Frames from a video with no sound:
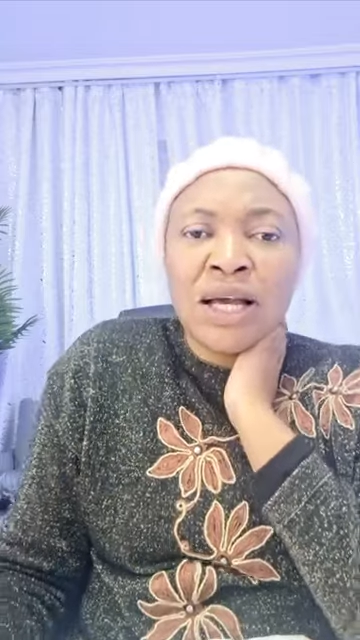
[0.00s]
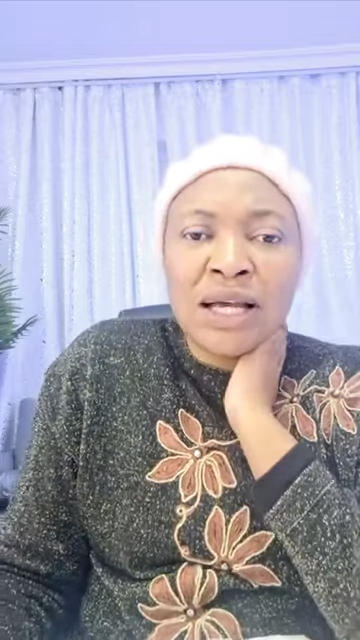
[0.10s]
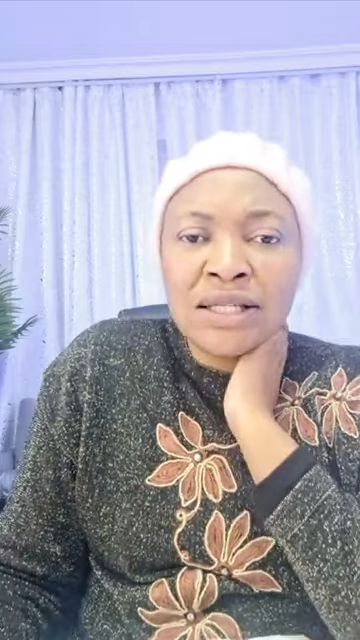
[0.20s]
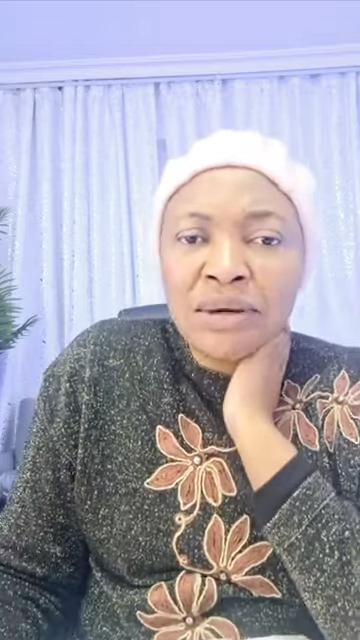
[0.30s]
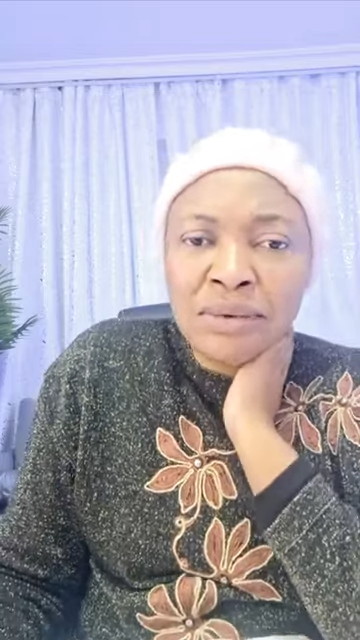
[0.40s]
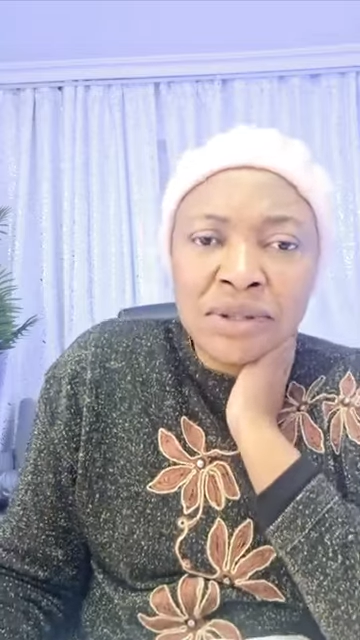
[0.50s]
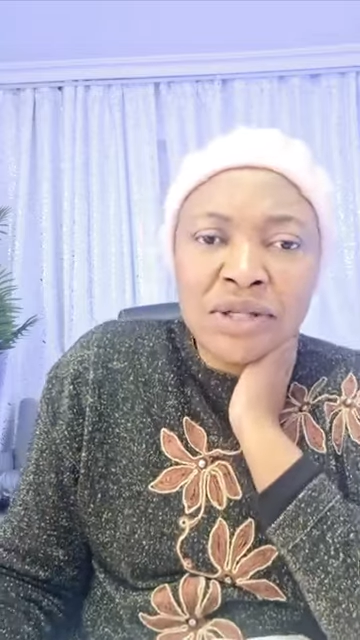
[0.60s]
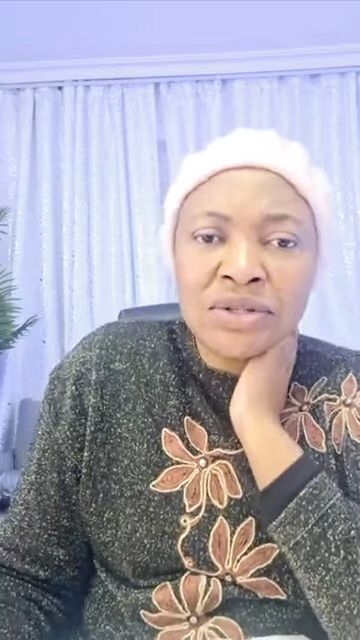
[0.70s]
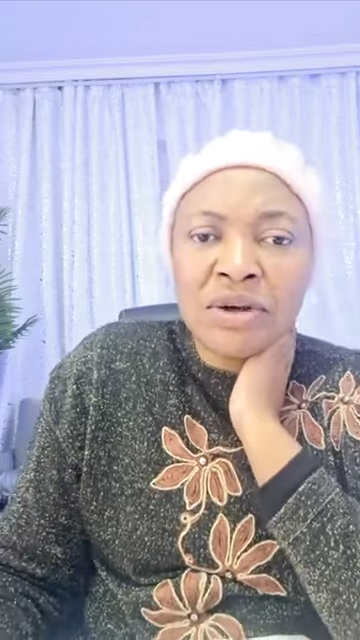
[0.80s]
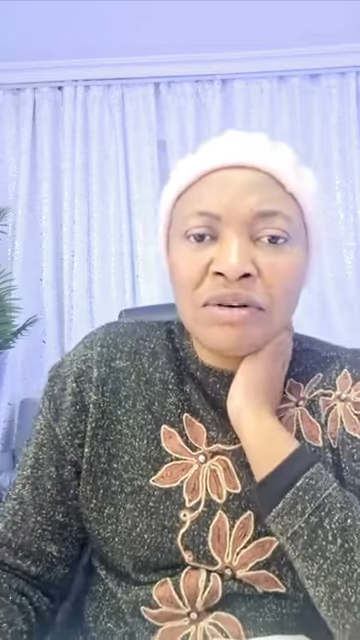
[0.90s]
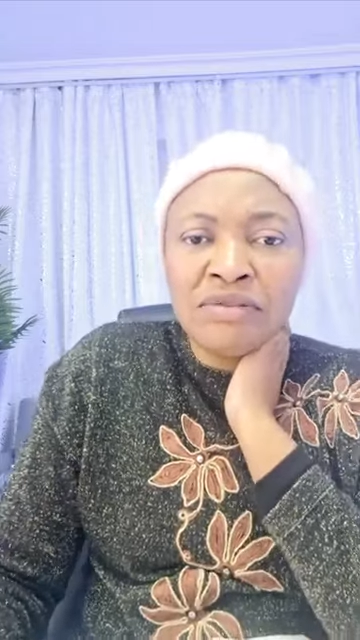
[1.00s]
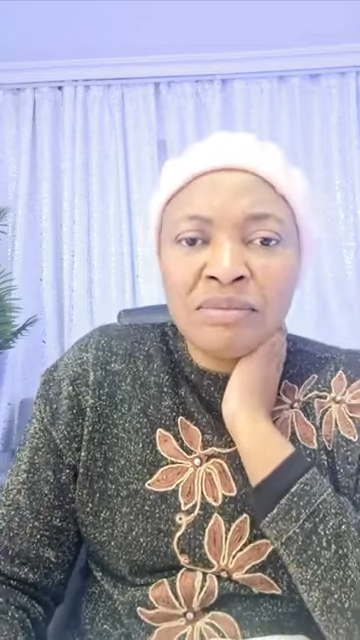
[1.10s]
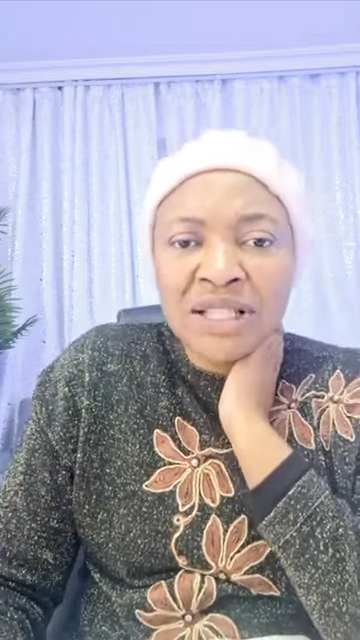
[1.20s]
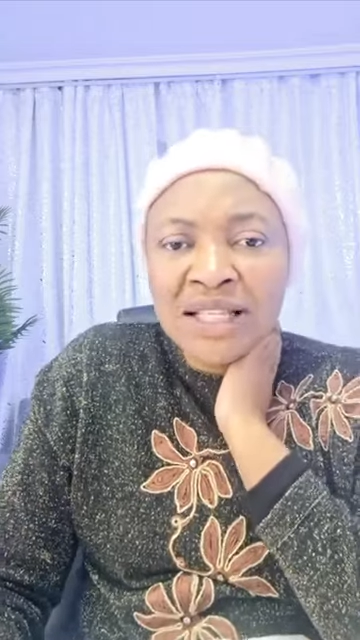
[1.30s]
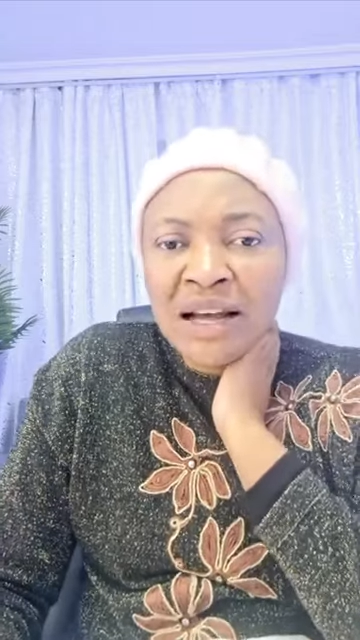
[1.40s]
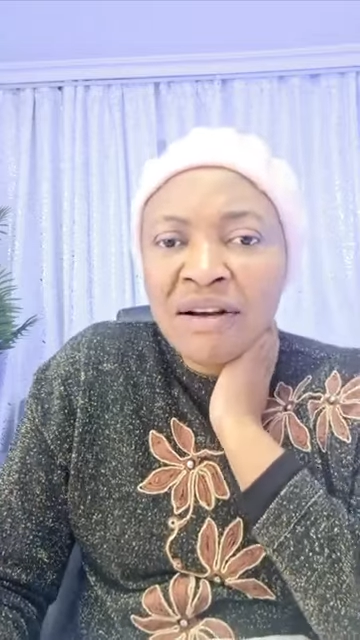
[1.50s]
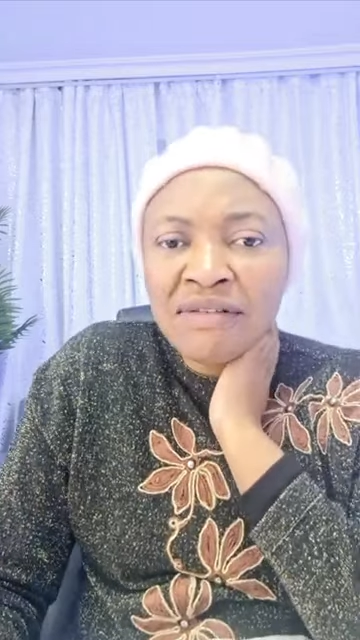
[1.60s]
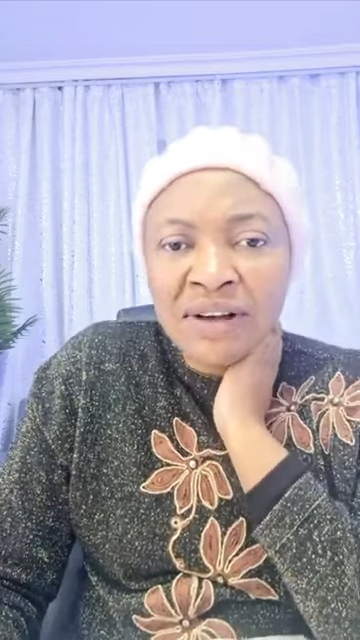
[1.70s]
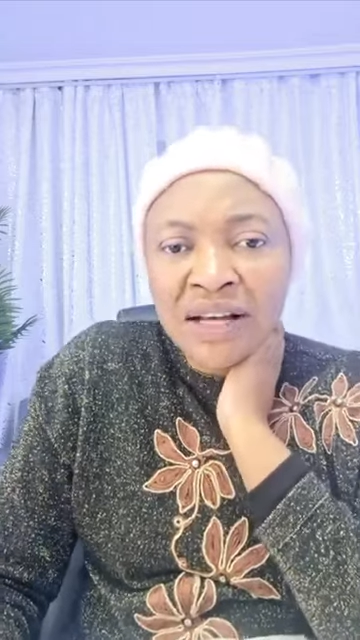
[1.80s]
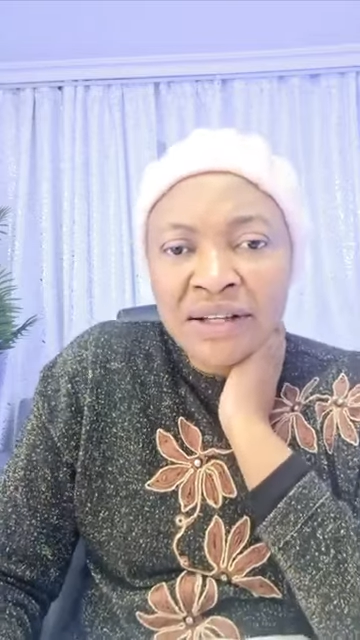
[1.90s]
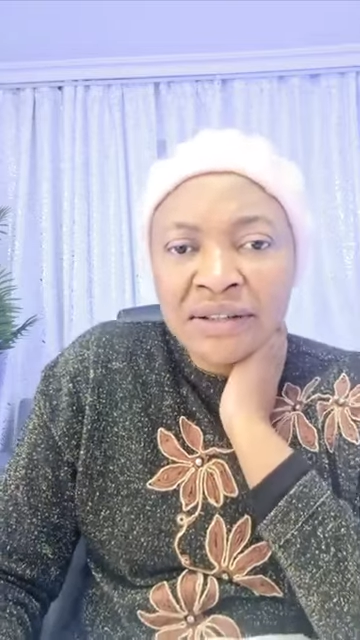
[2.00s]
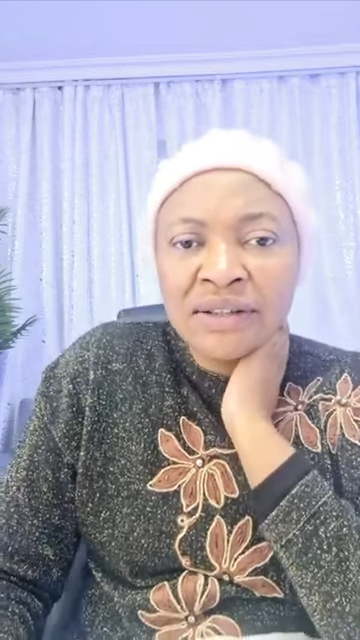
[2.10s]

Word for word: I said, what is off? Mr. Alpha.